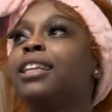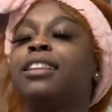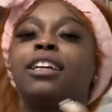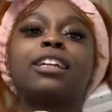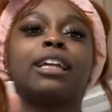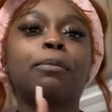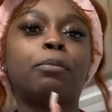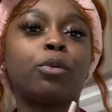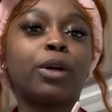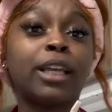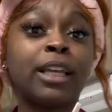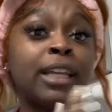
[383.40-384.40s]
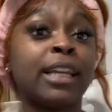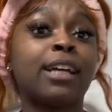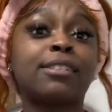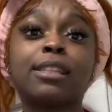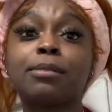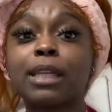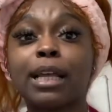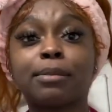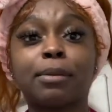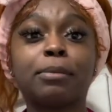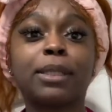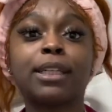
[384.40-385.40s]
near that point. Now, sometimes
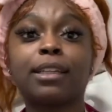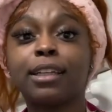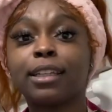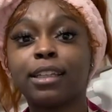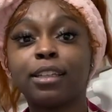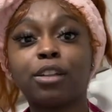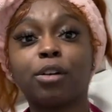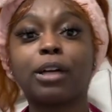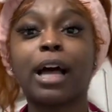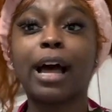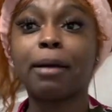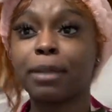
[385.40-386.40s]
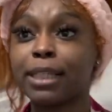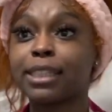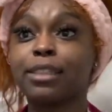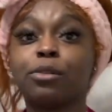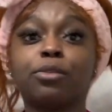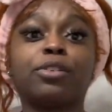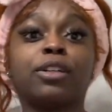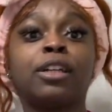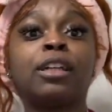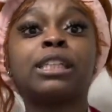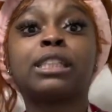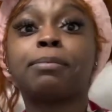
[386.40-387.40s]
people get lucky, you know, God bless them with a
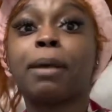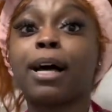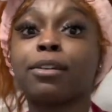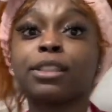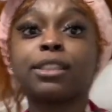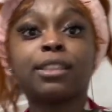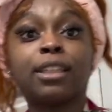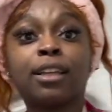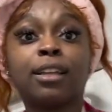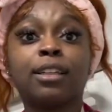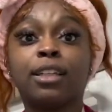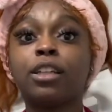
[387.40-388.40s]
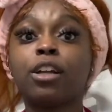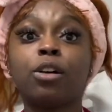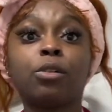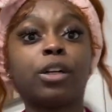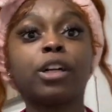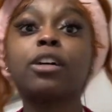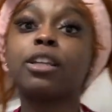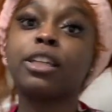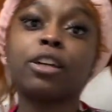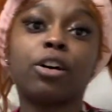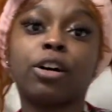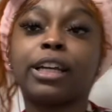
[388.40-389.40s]
spouse, you know, early
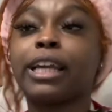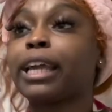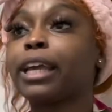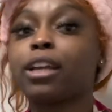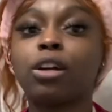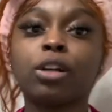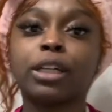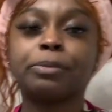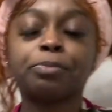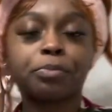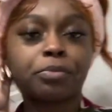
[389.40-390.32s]
on, head on.